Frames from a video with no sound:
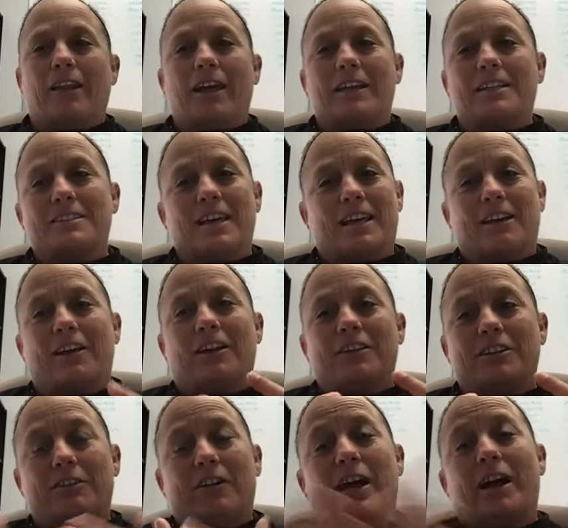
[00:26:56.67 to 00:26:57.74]
Like, is that going to
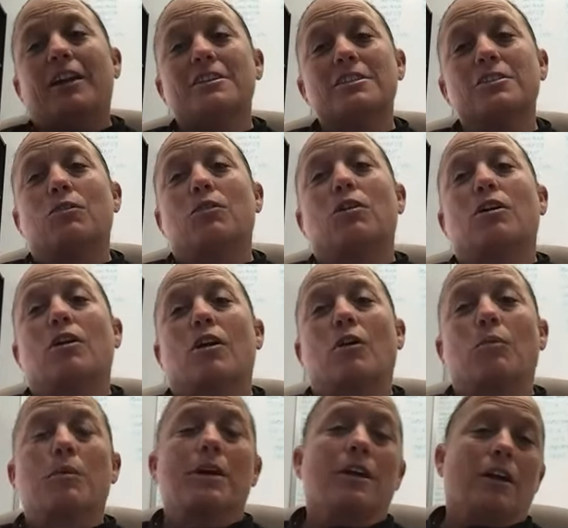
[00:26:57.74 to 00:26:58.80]
divide us, or
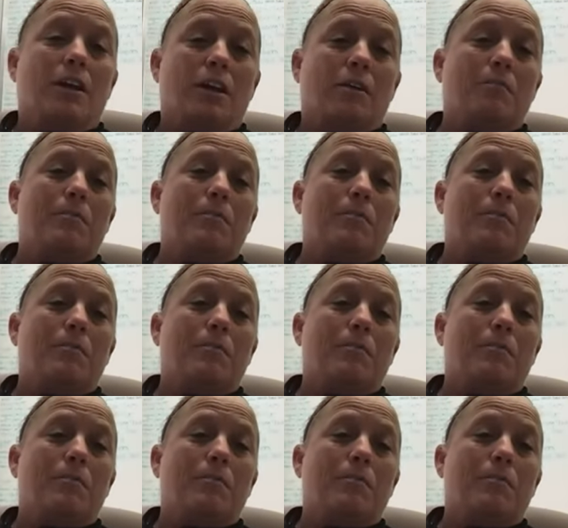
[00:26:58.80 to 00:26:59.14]
are we going to